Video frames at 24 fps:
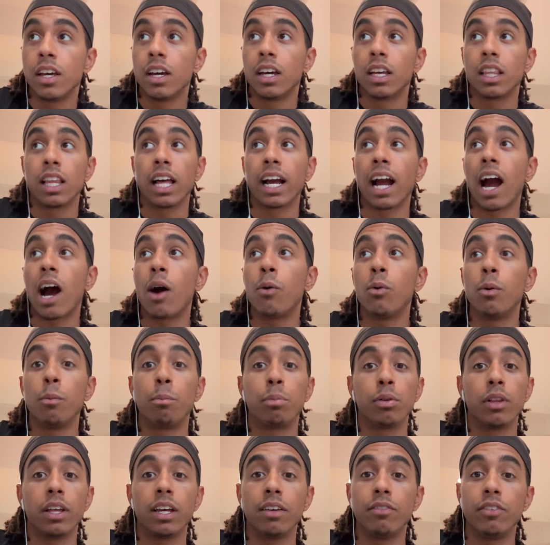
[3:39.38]
Like I would
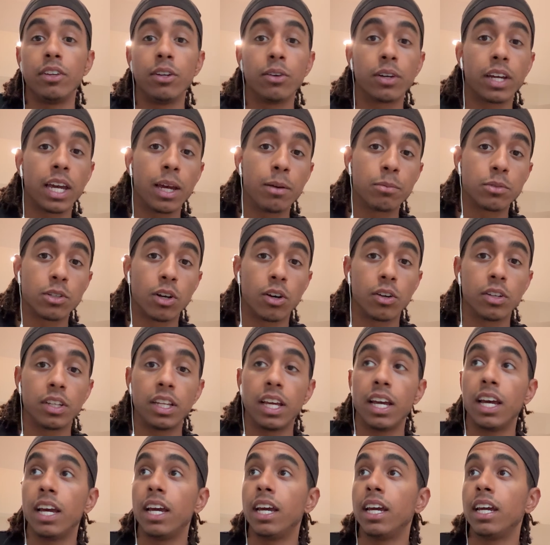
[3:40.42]
play video games all
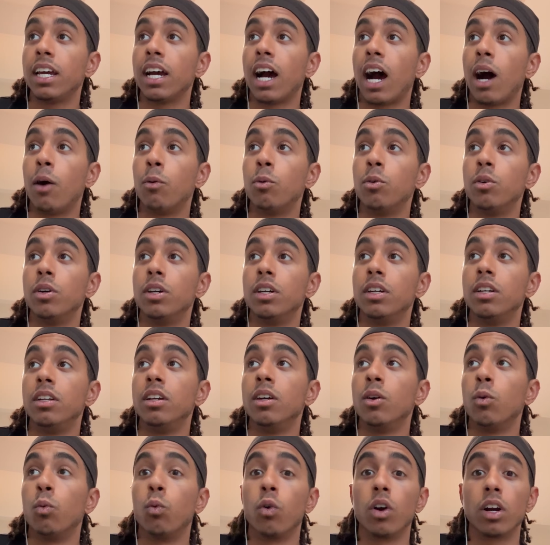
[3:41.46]
day. I would
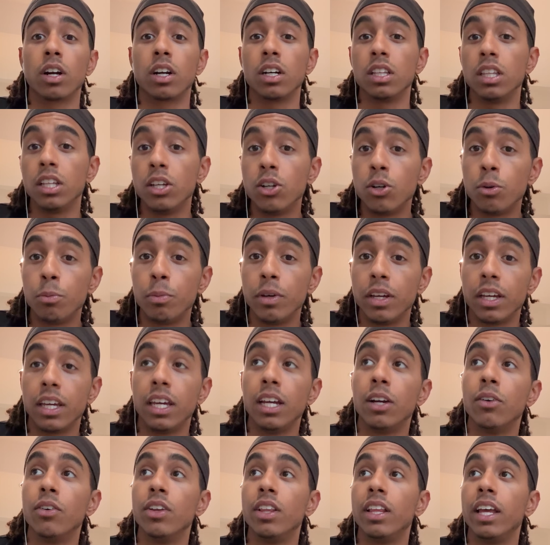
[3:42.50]
work a little bit
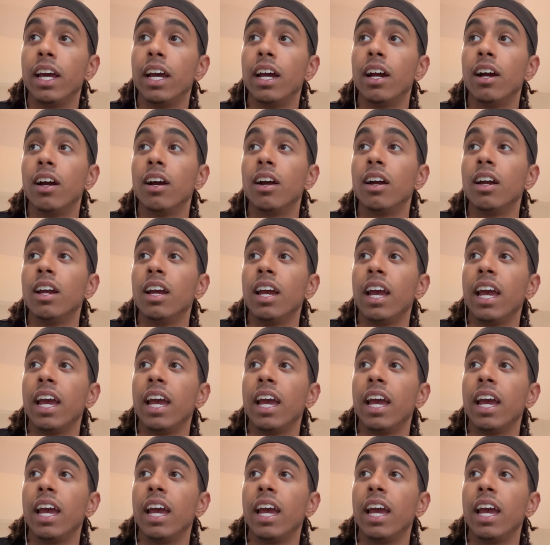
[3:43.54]
here and there.